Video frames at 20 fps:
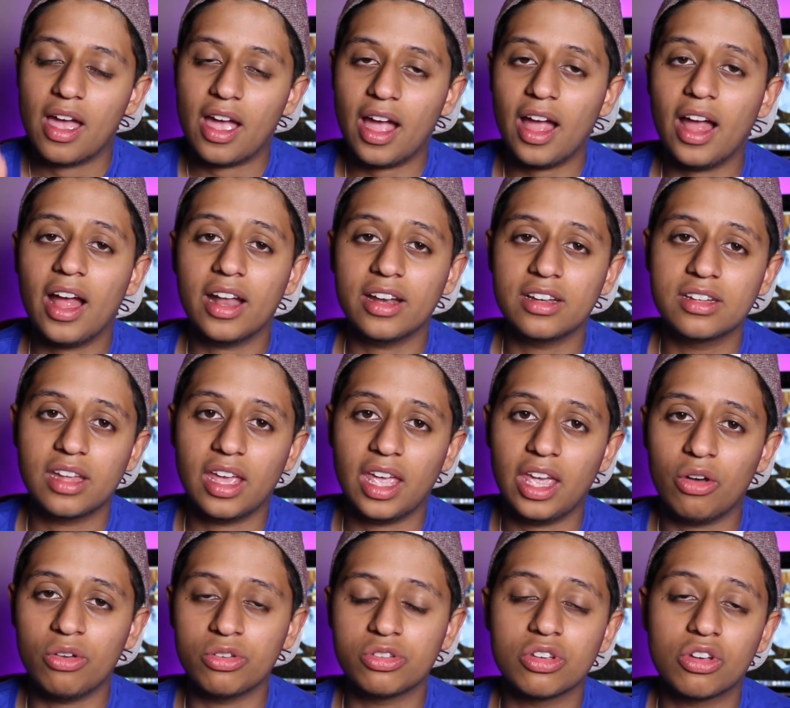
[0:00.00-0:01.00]
And
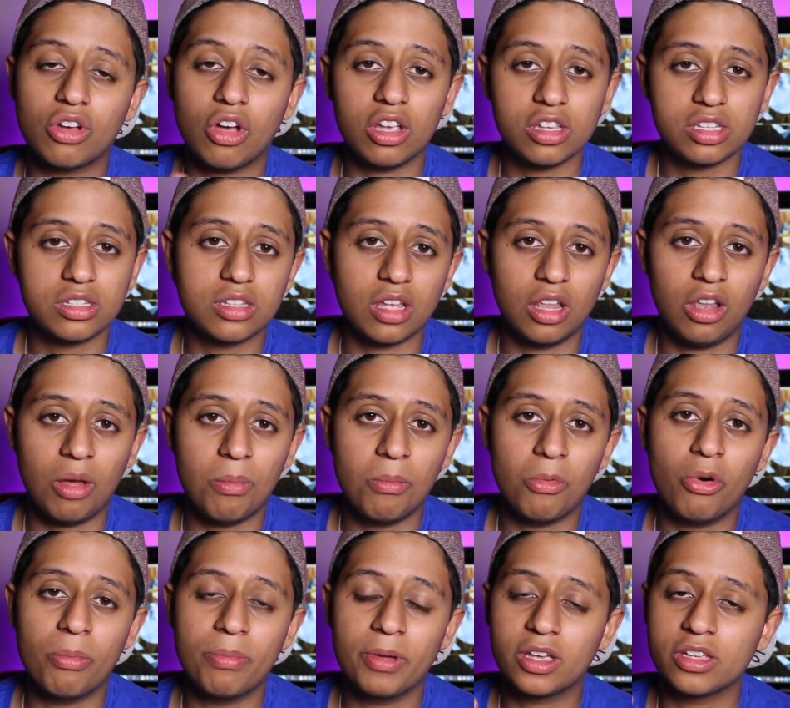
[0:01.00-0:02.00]
it also costs a lot
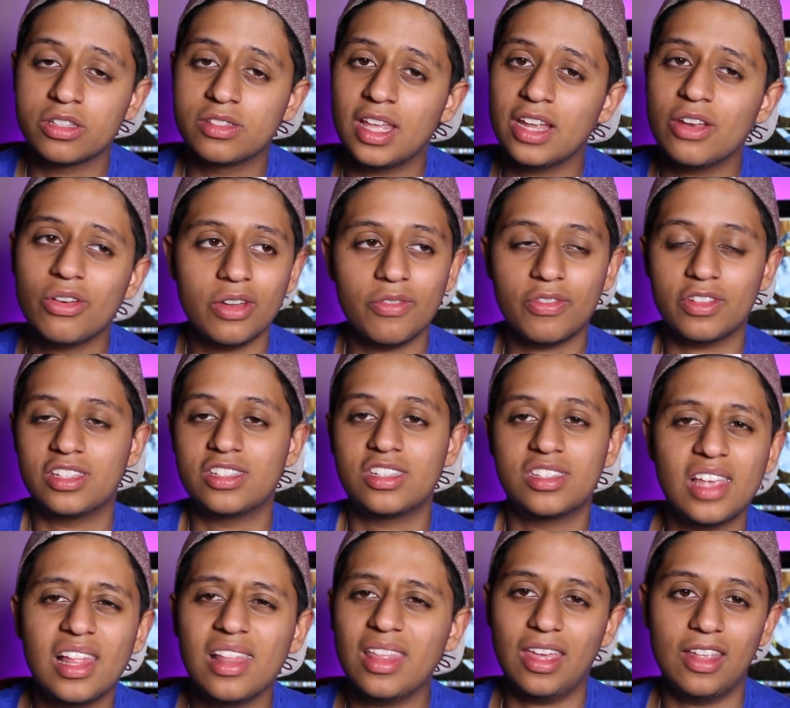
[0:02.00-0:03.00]
more because they don't even
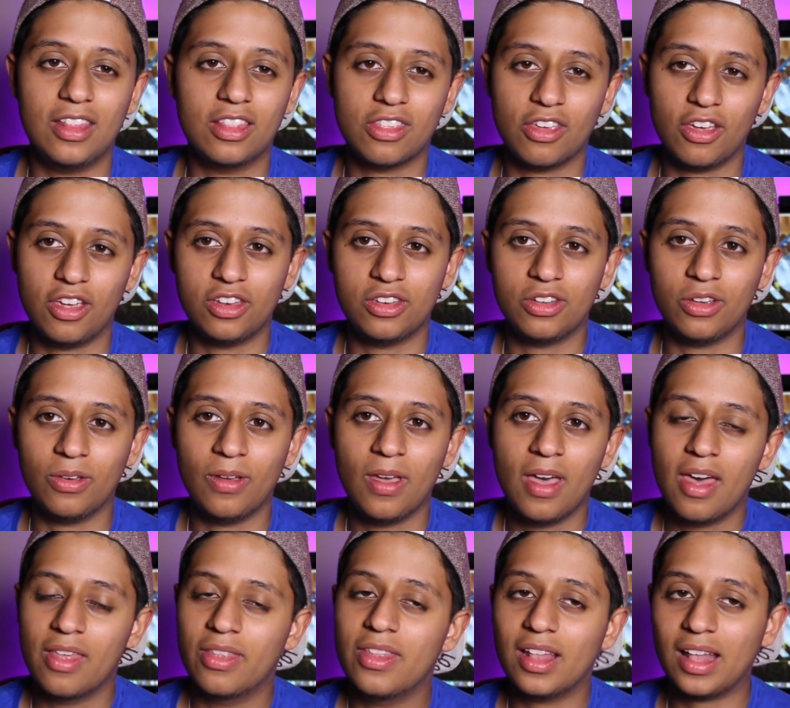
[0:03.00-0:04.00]
sell it in 32.
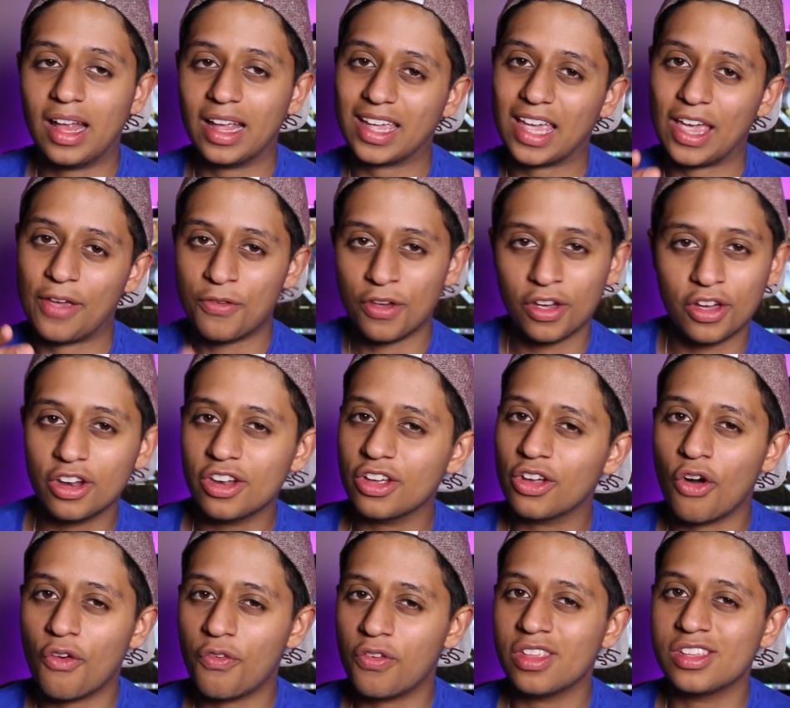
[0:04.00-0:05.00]
They're like, if you're gonna
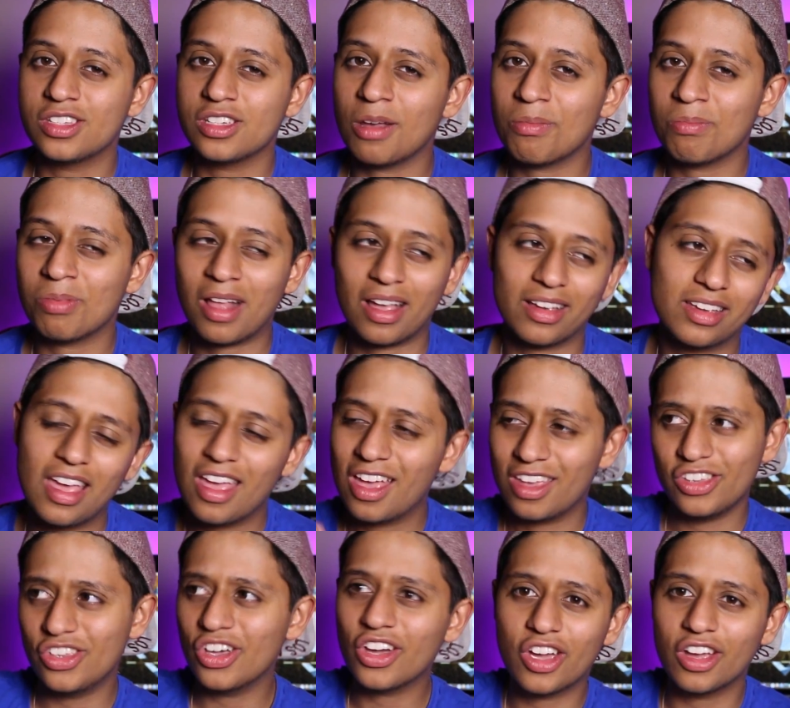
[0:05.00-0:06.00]
go for the jet black,
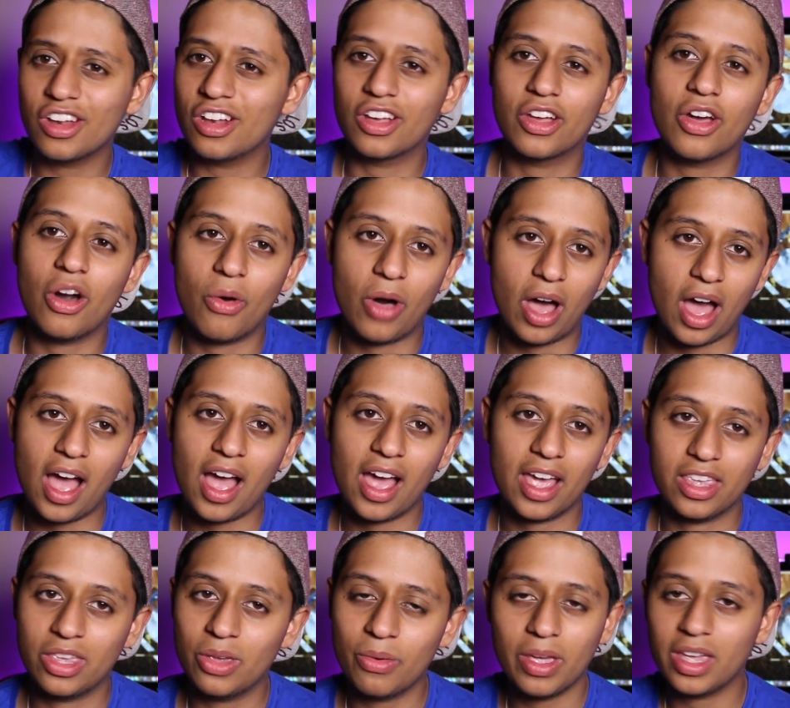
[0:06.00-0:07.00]
you're gonna go high.
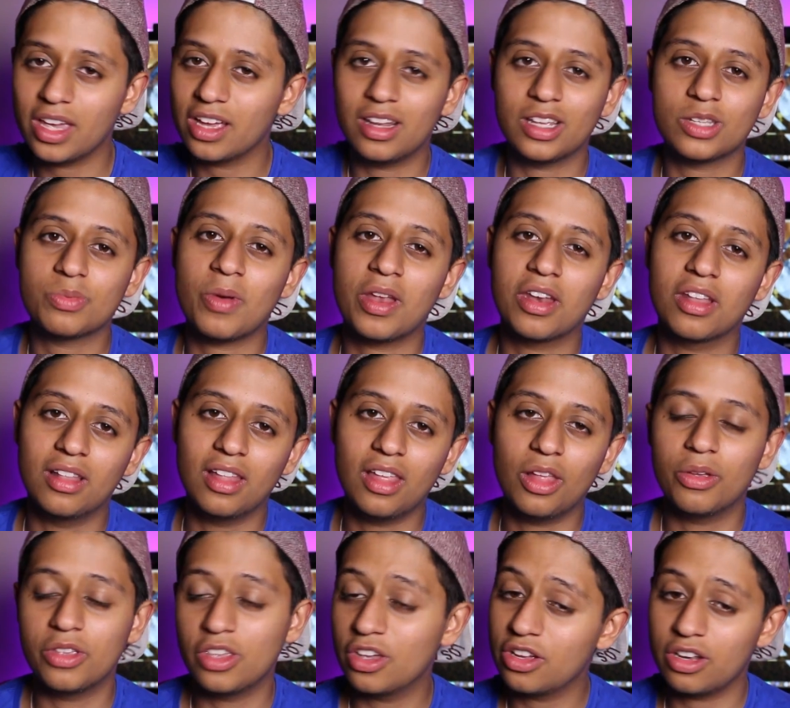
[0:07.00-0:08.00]
You ain't gonna spend a
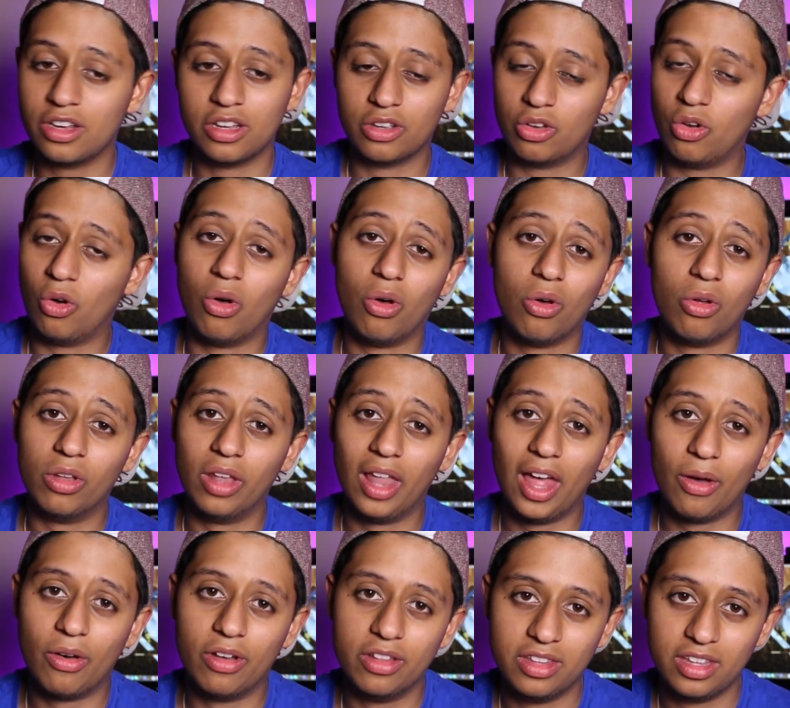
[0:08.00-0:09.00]
little, you're gonna go all
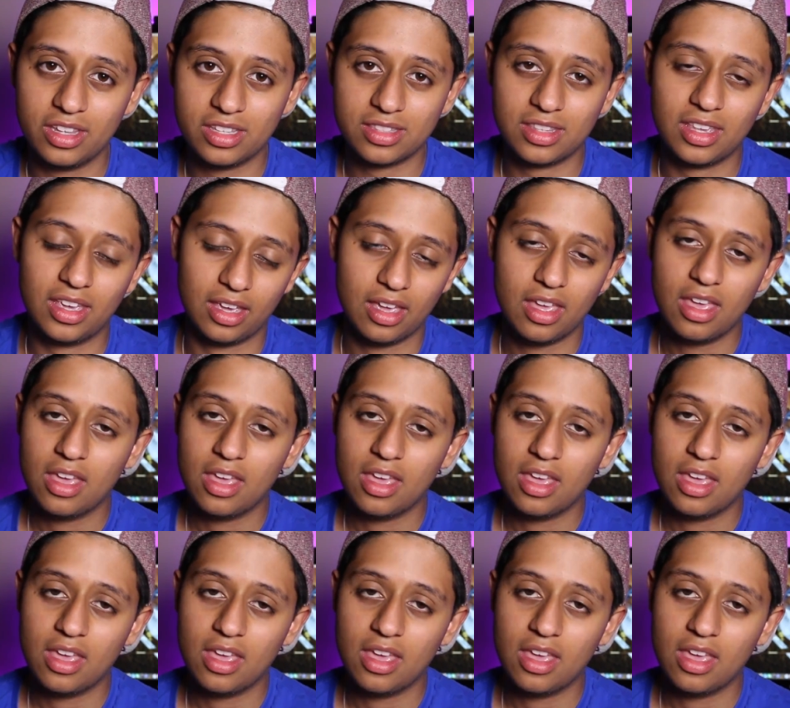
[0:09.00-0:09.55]
out on this thing.